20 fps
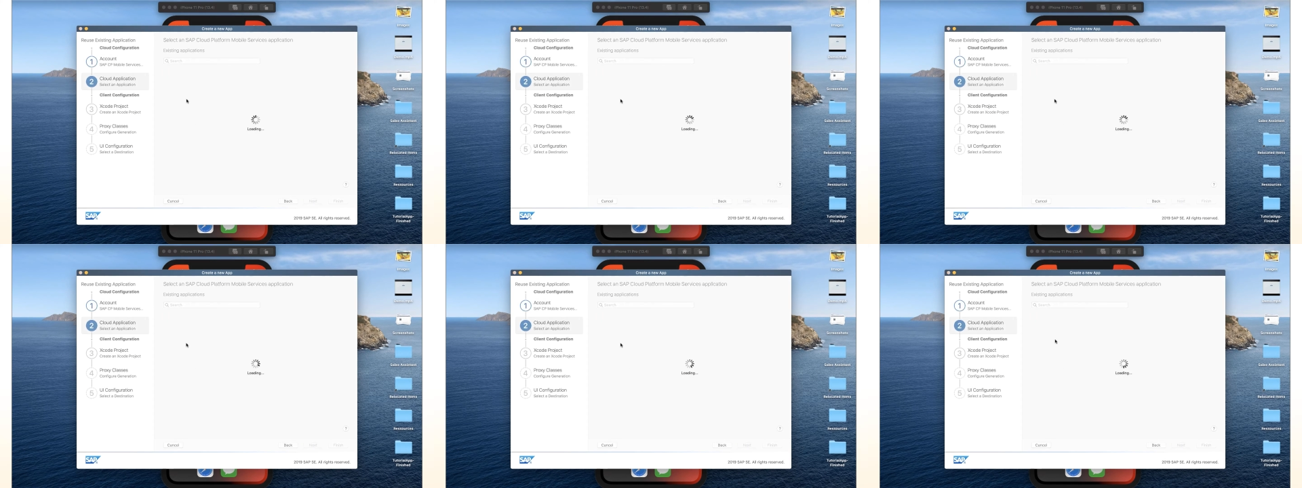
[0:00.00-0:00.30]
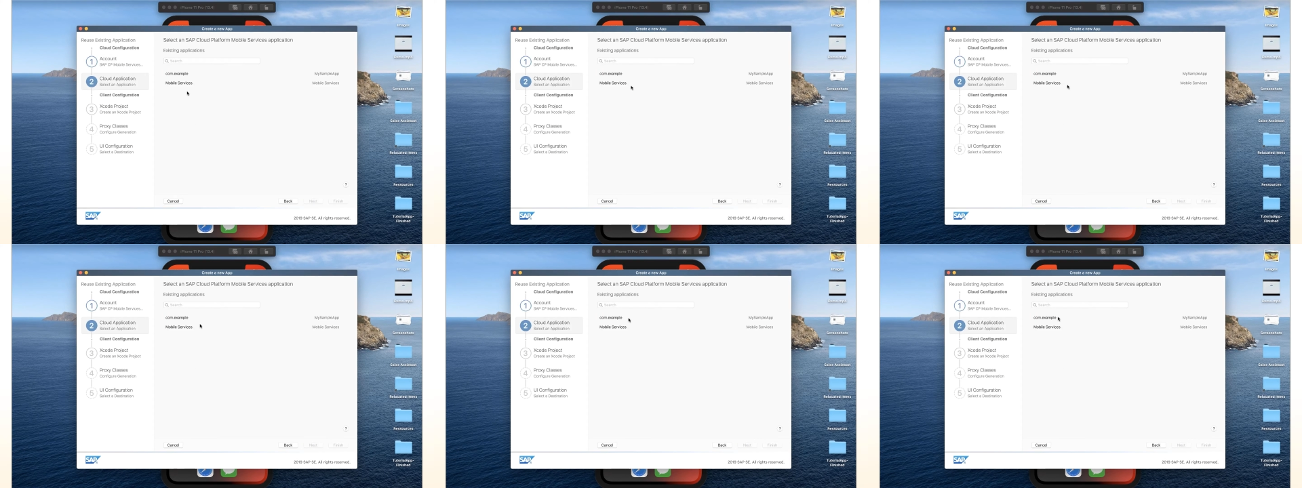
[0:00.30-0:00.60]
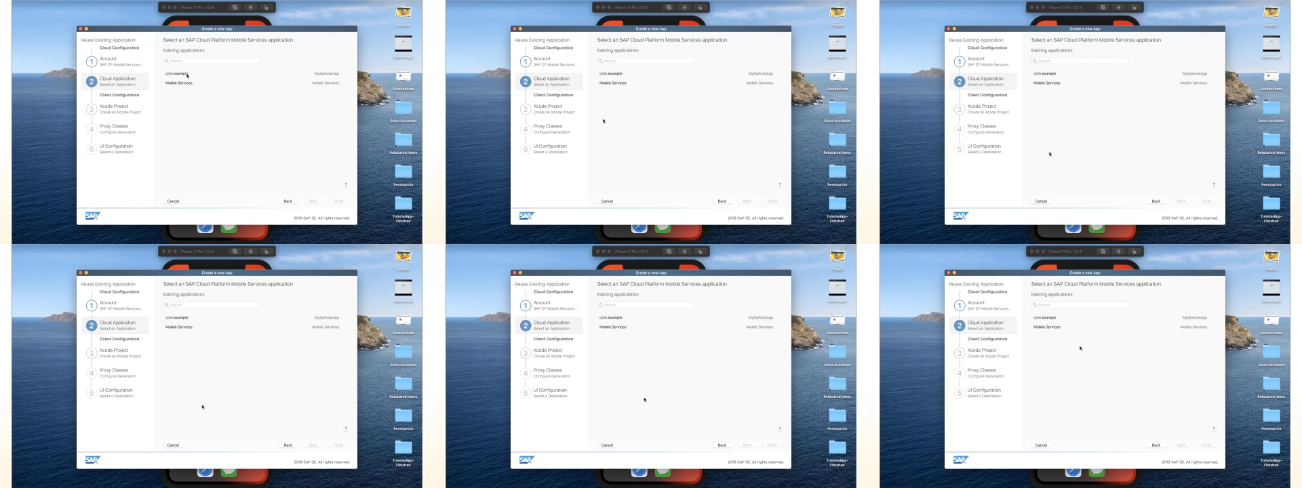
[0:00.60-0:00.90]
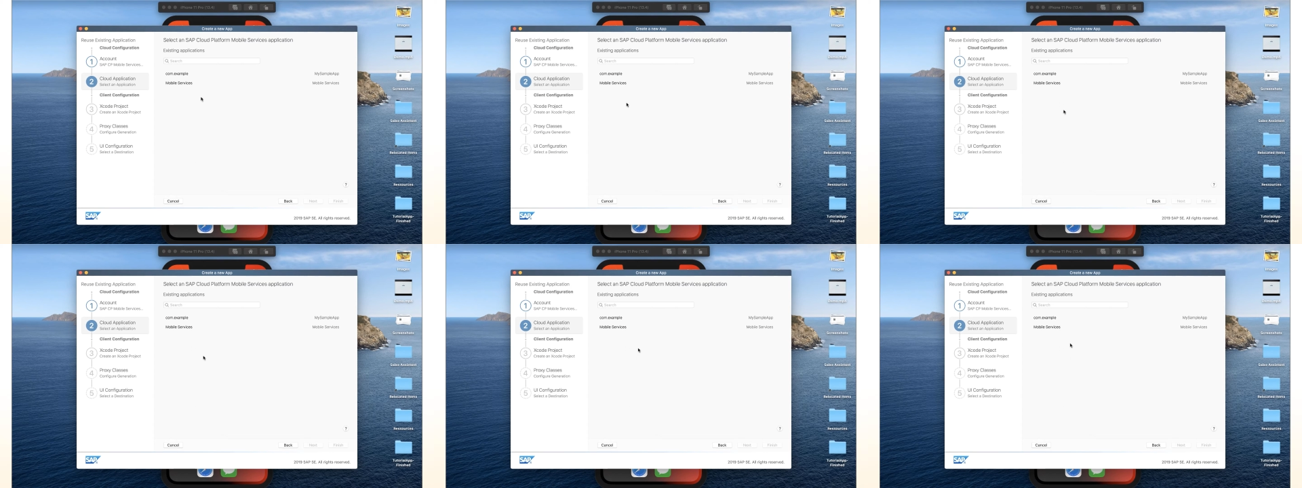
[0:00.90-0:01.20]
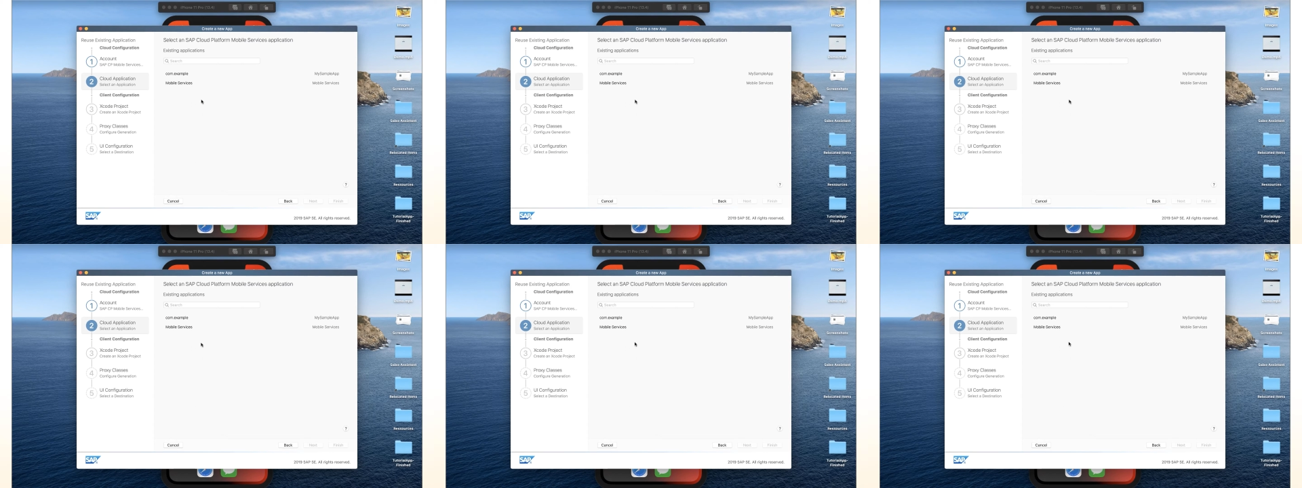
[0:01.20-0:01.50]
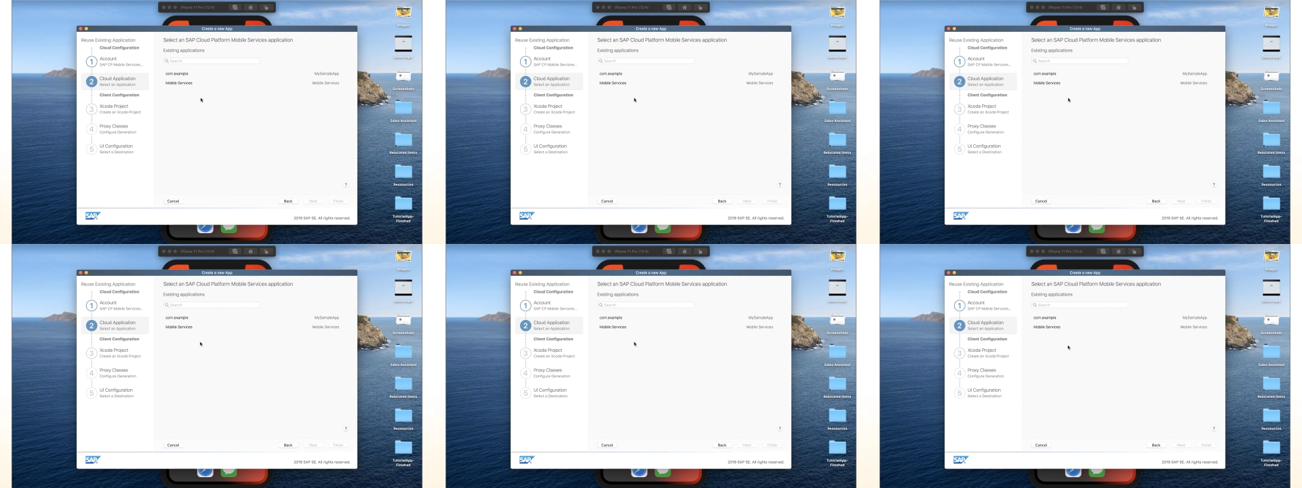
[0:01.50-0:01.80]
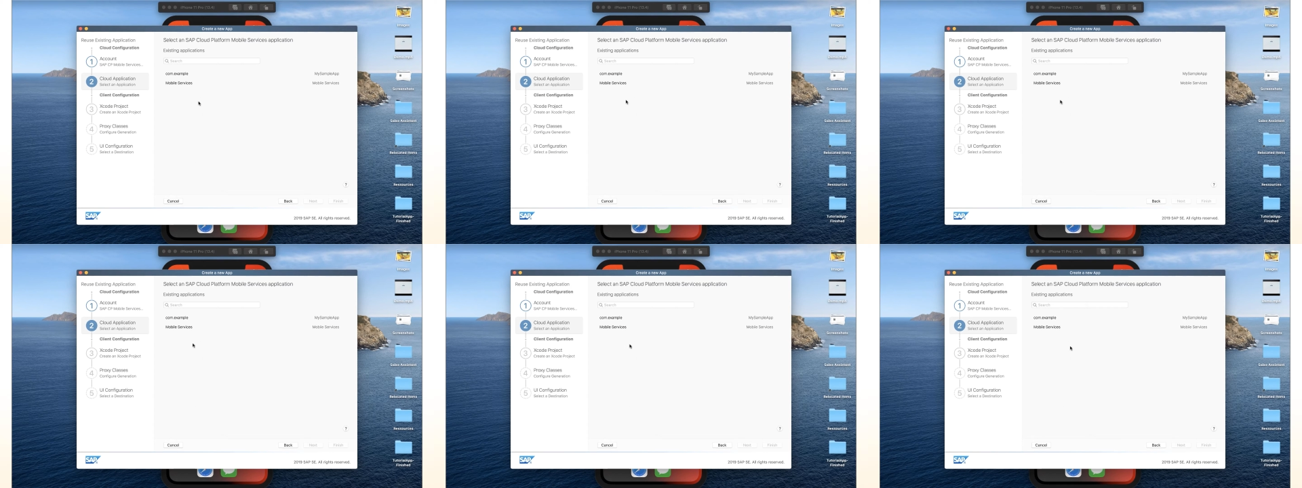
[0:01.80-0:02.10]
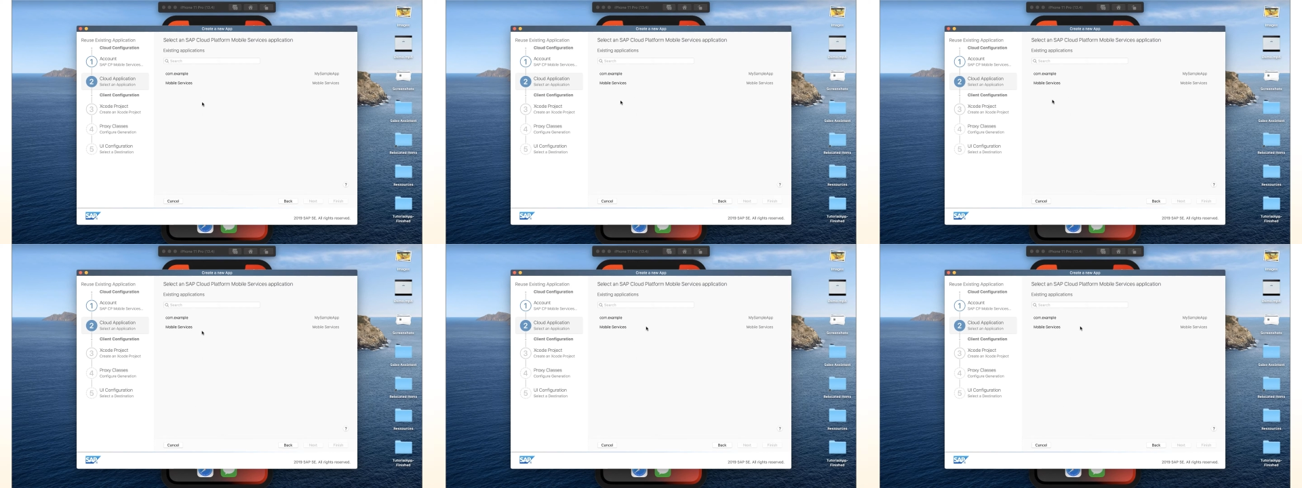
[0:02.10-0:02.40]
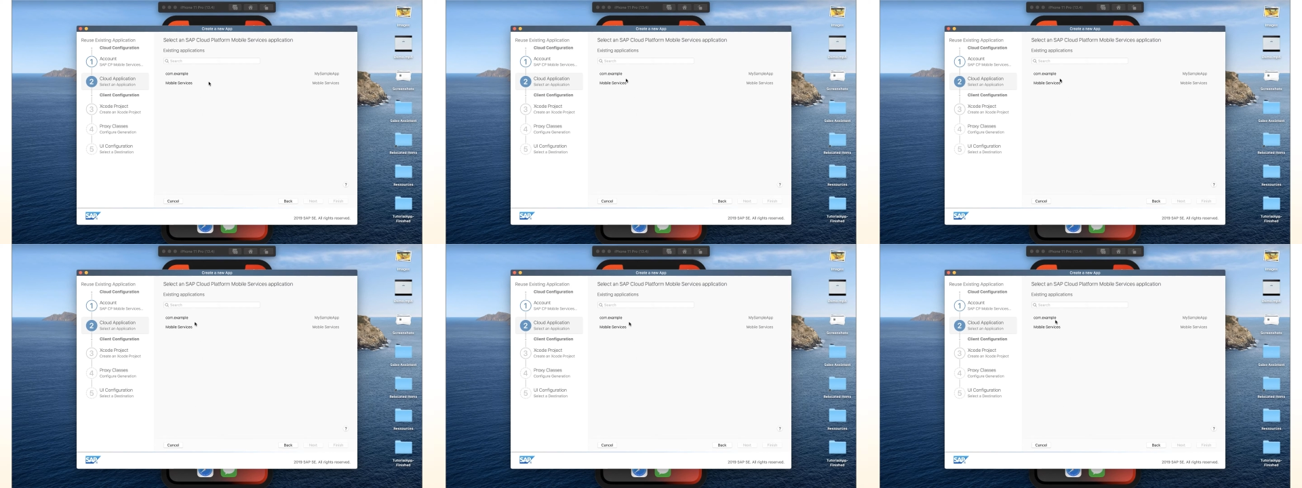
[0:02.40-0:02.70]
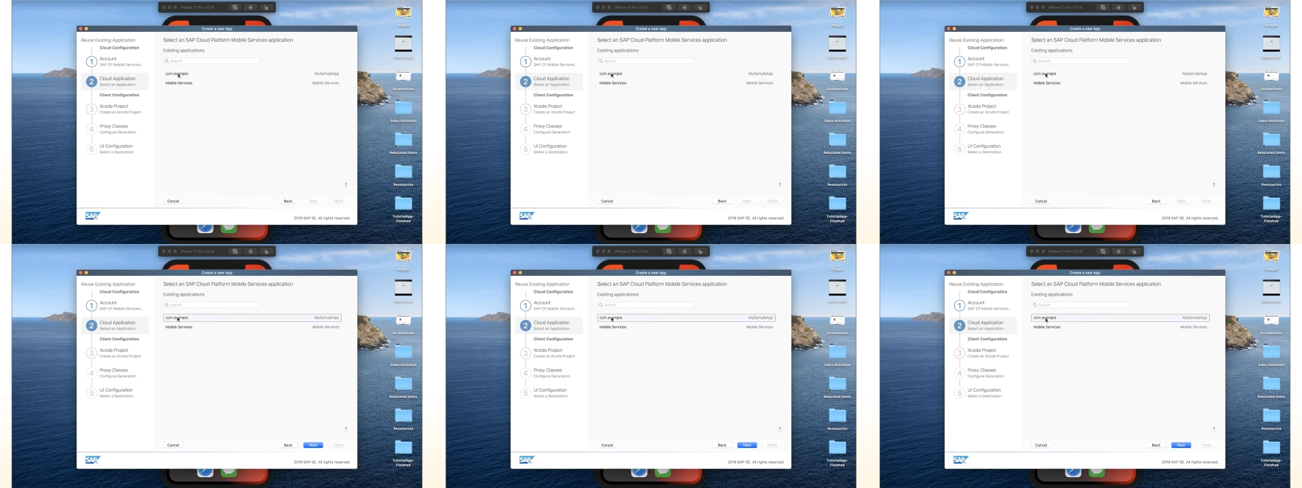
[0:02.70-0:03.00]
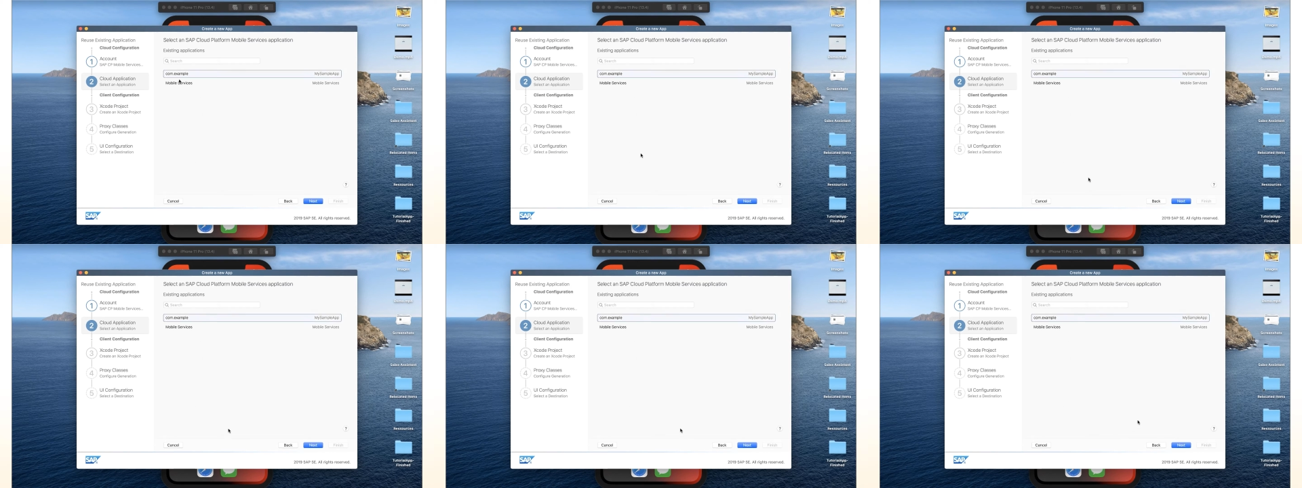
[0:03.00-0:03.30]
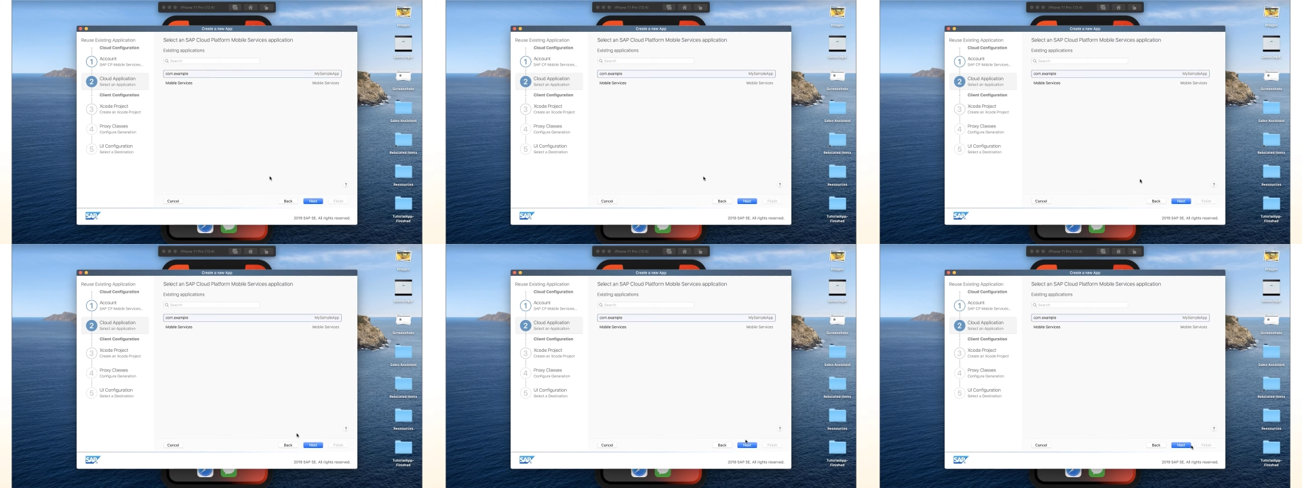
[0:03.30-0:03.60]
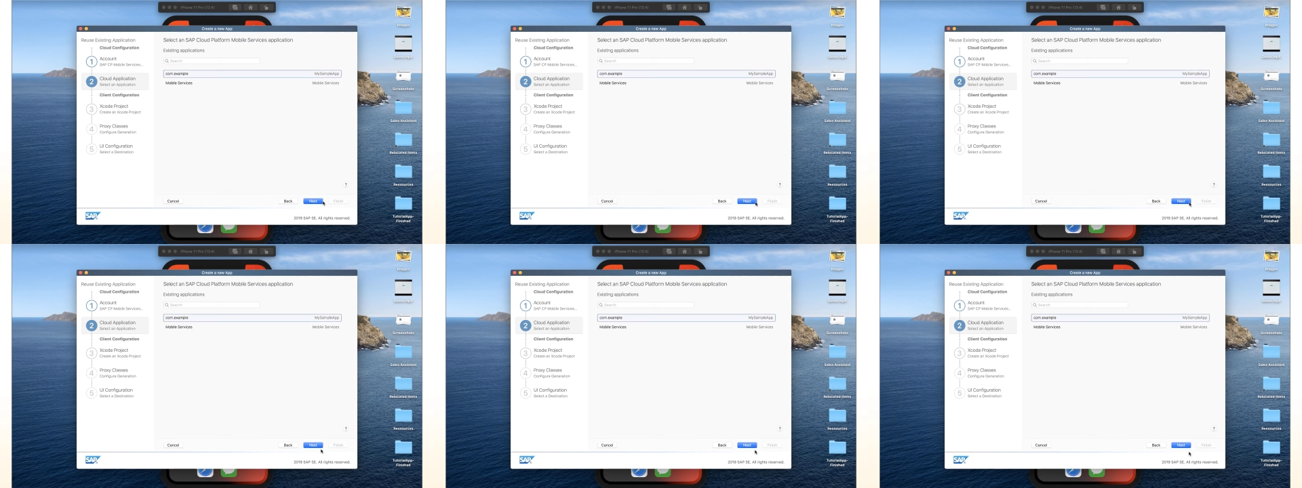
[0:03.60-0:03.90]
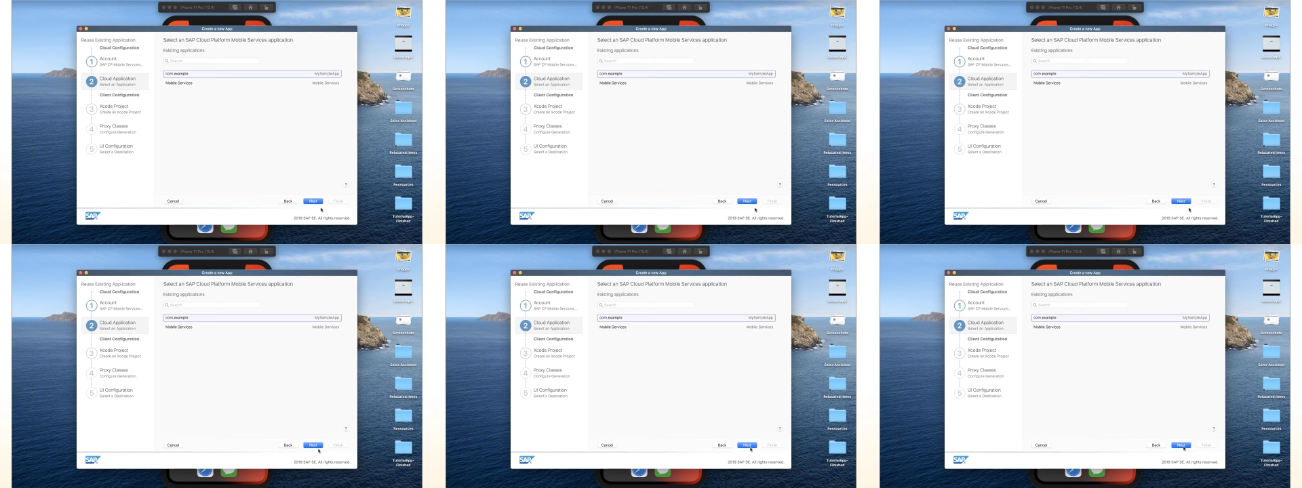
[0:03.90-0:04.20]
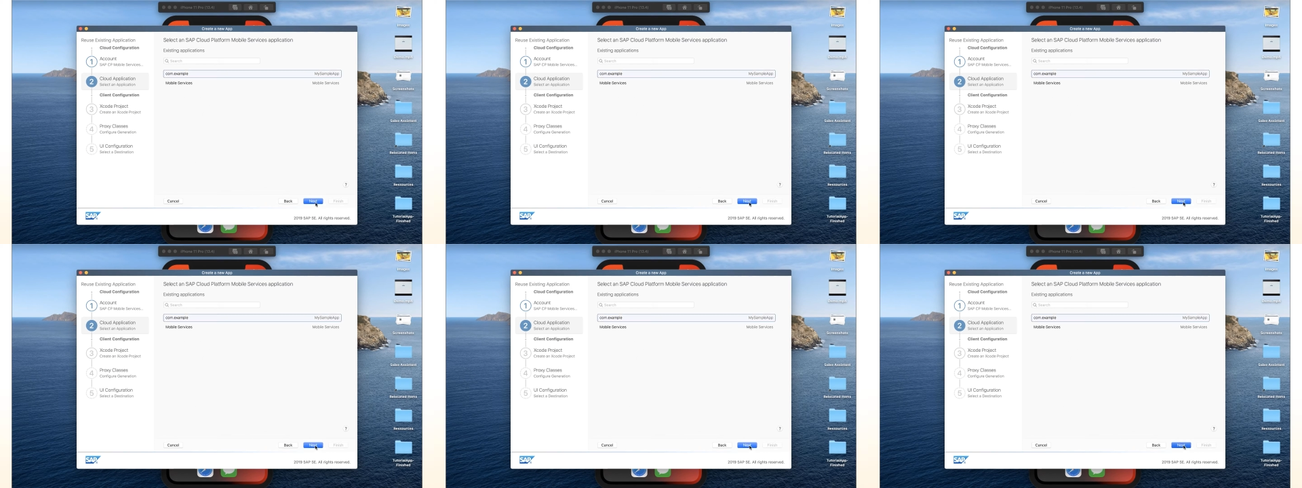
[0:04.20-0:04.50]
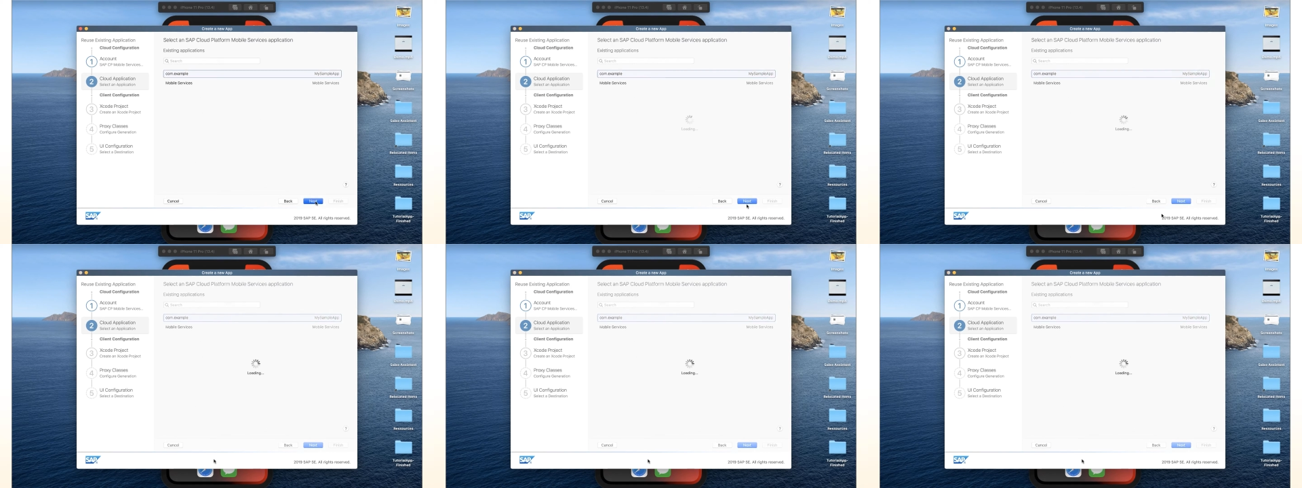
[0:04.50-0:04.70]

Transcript: Nobody's mouth can be seen.